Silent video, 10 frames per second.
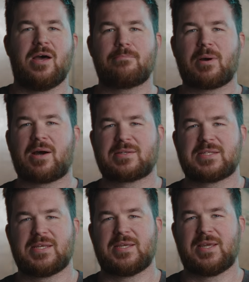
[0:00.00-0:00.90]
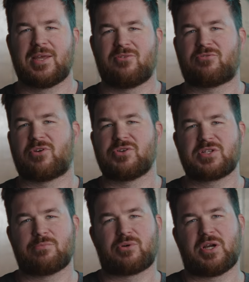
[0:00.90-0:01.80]
unboxing and
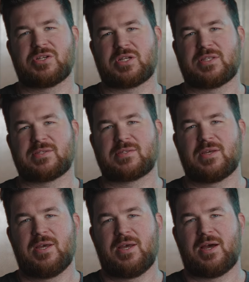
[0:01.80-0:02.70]
first impressions